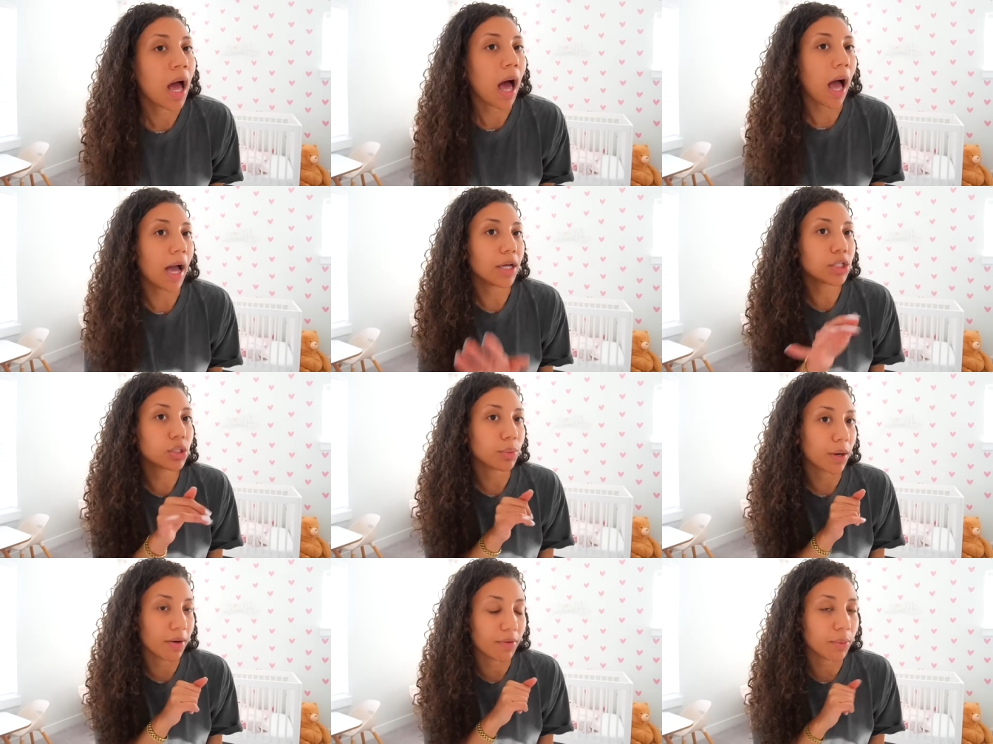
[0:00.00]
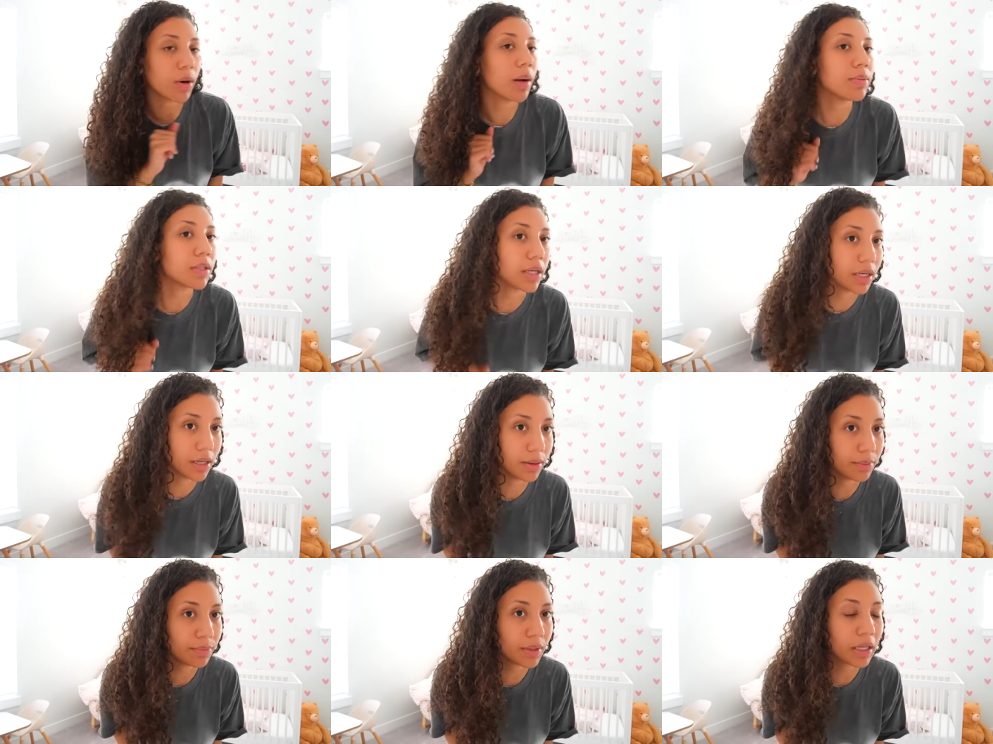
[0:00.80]
I swear if it were up to
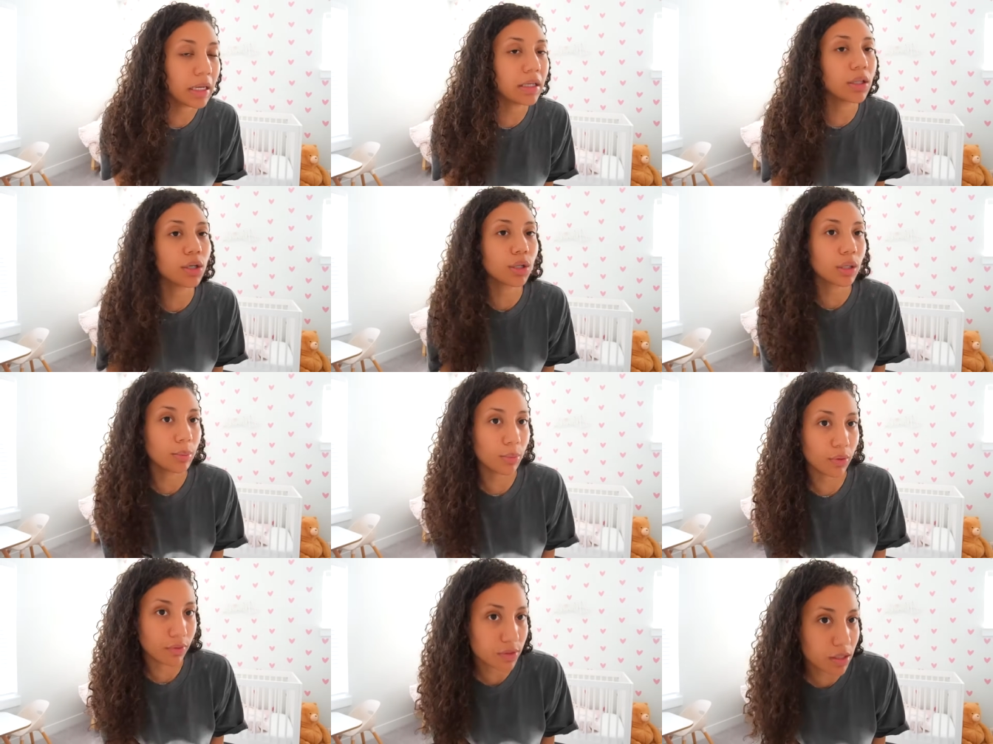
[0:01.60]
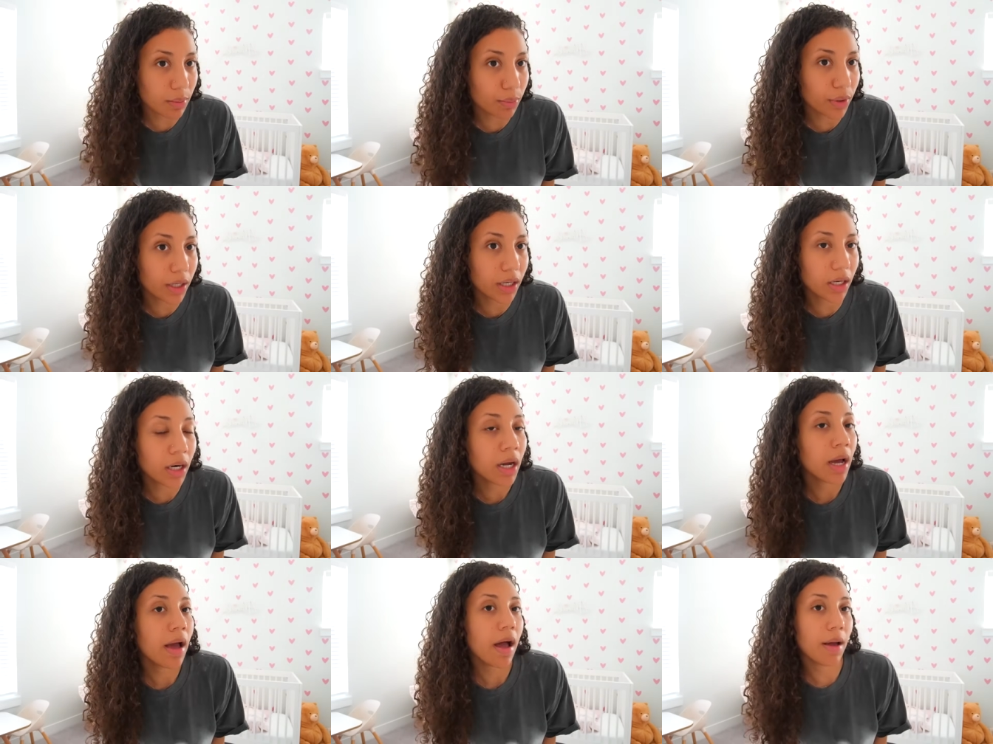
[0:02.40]
him, he'd literally move somewhere
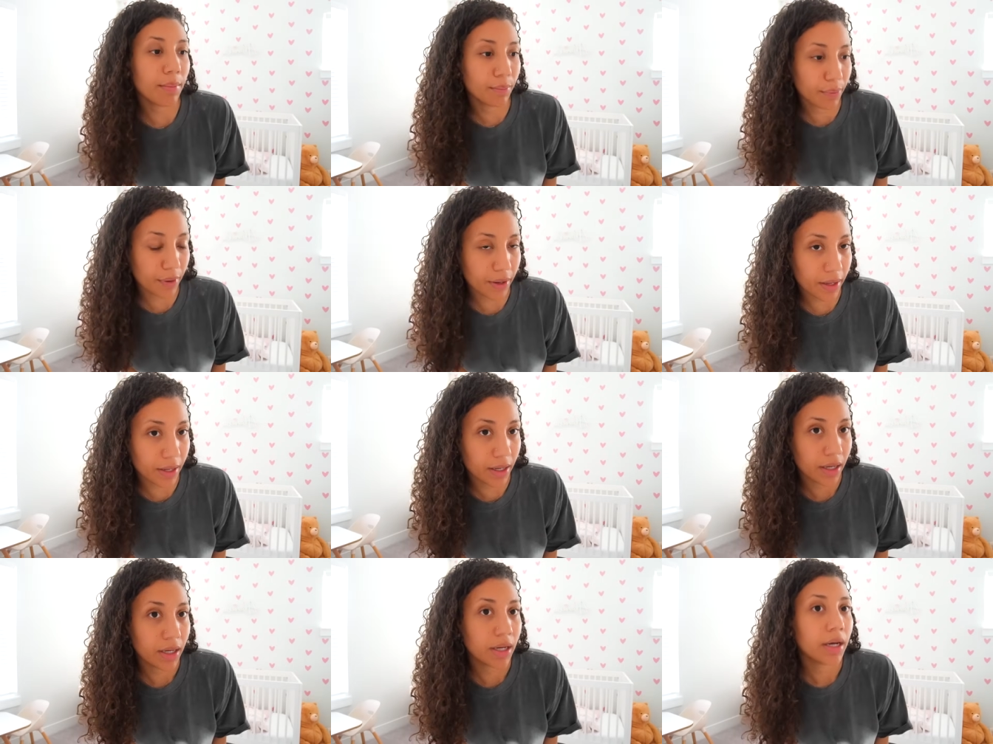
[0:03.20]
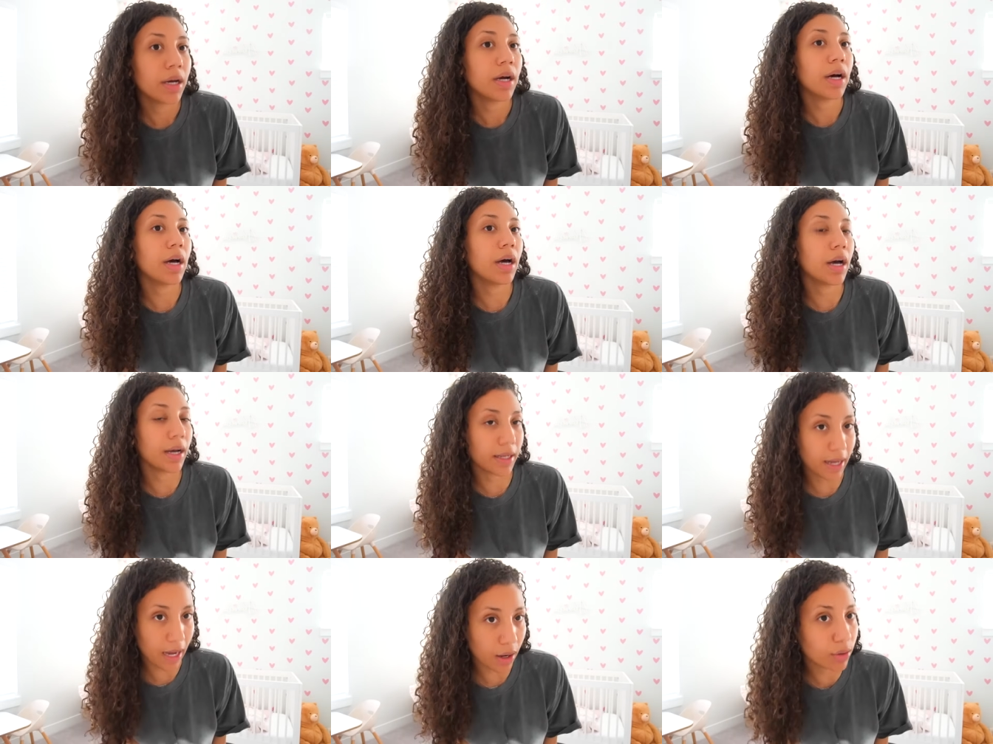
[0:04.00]
and put a
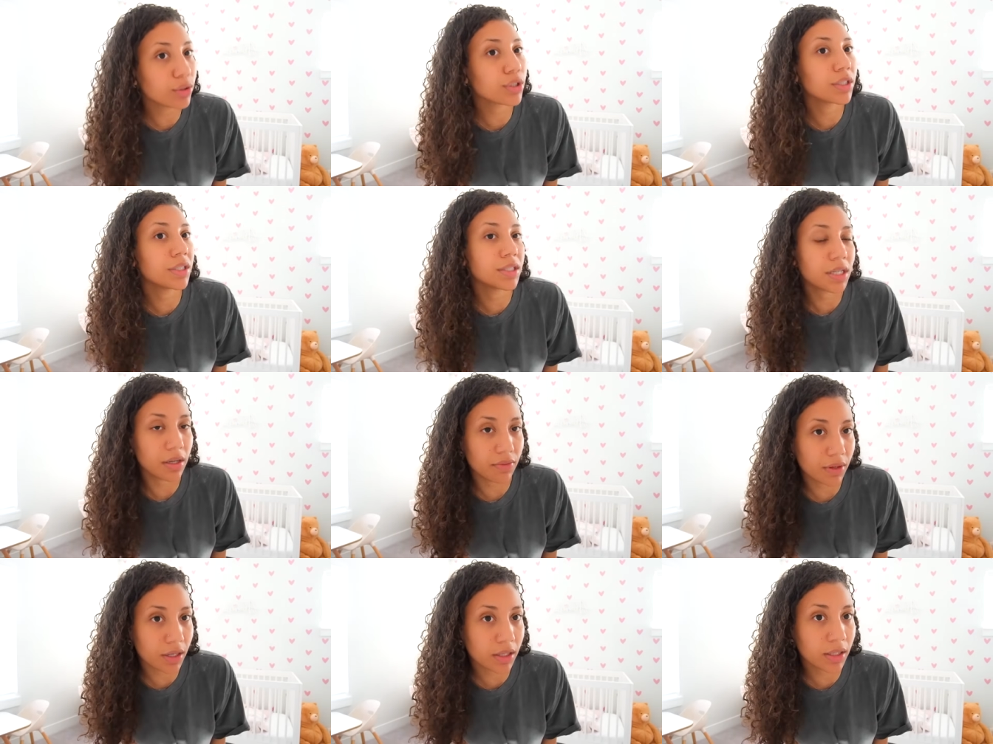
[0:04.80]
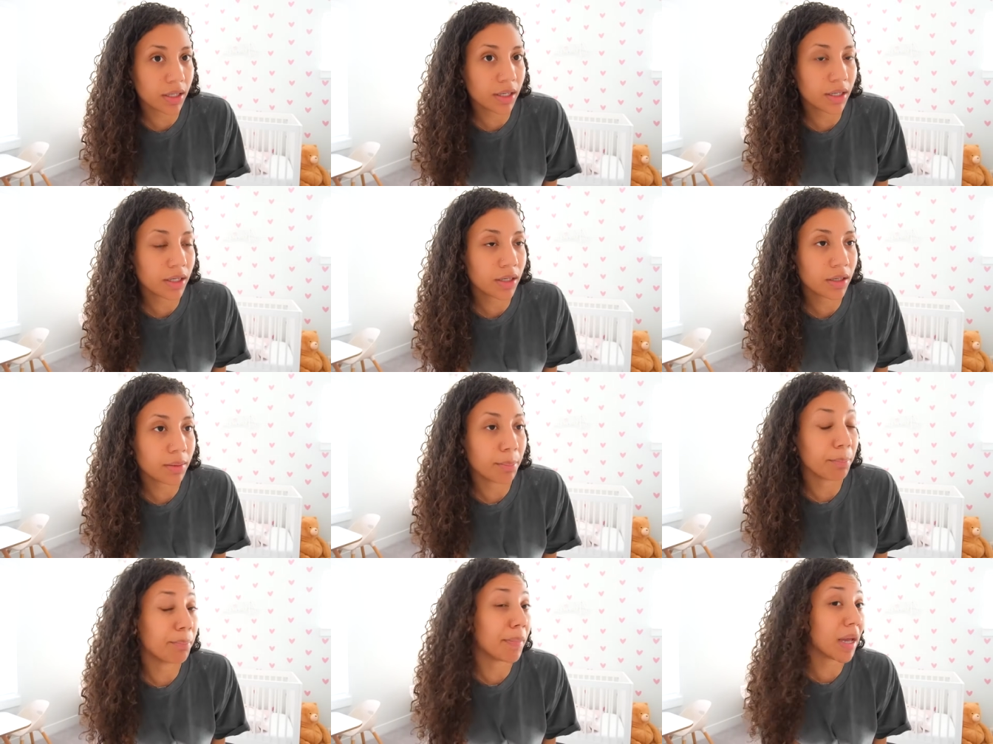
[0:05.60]
couch and a TV in there,
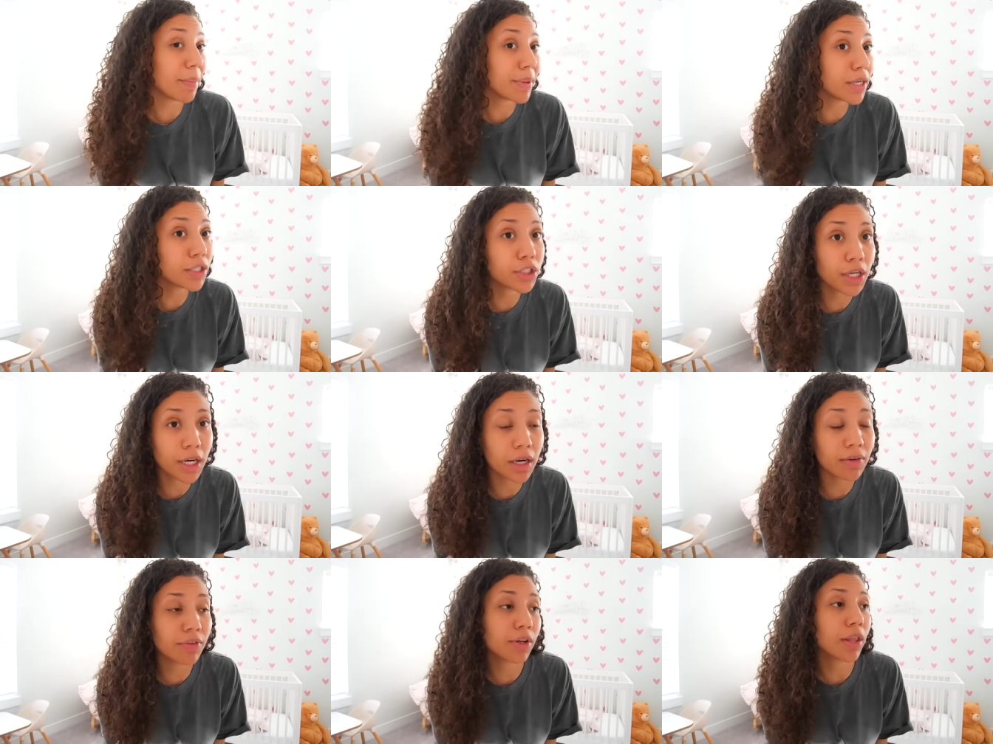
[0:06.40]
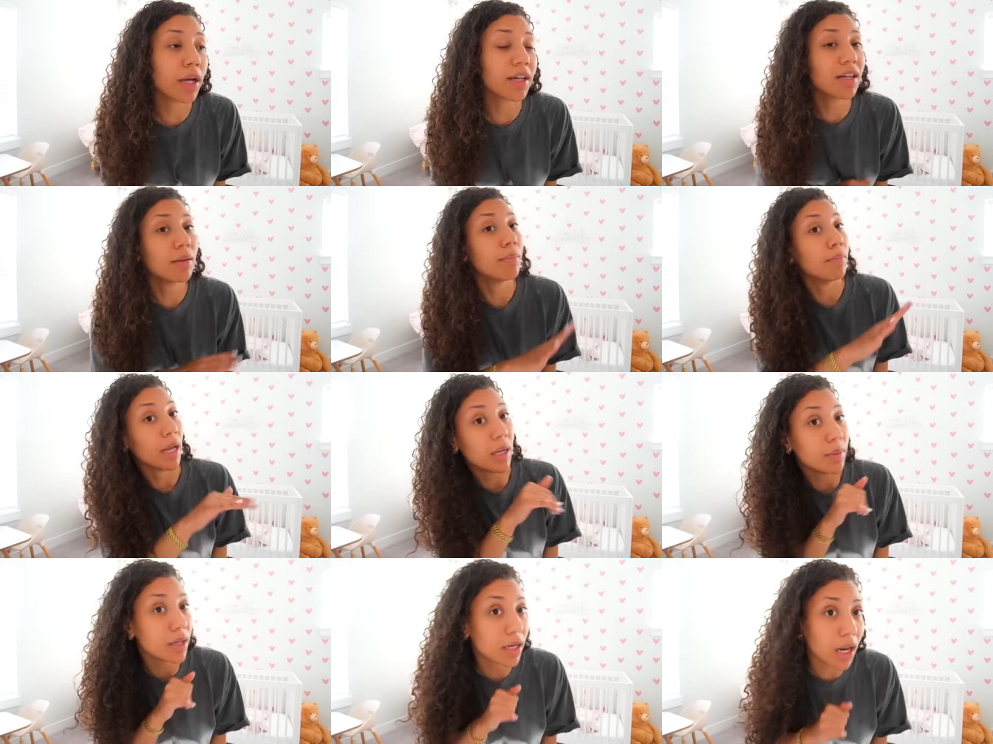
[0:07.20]
maybe a chair if you're lucky,
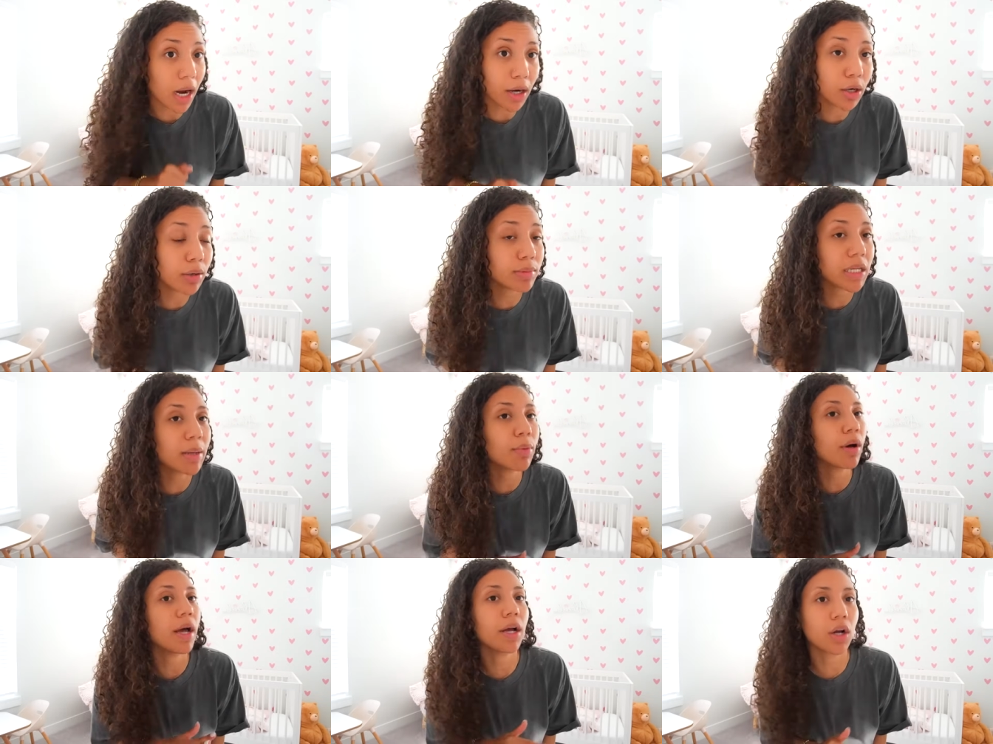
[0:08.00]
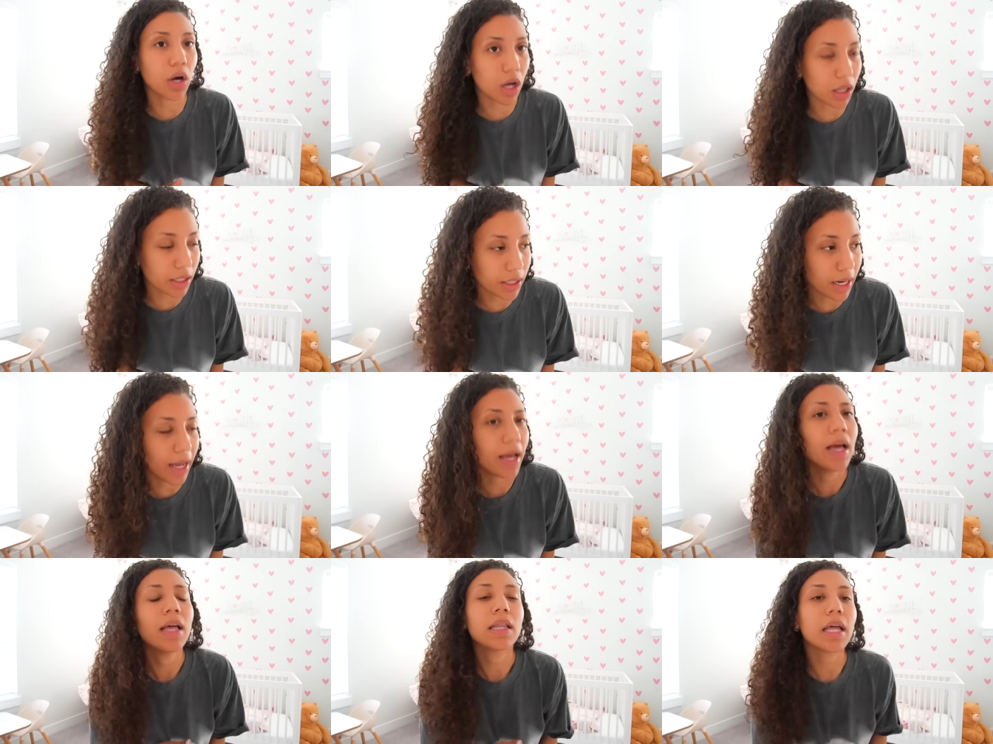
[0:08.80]
maybe a dining room table, and call it a day.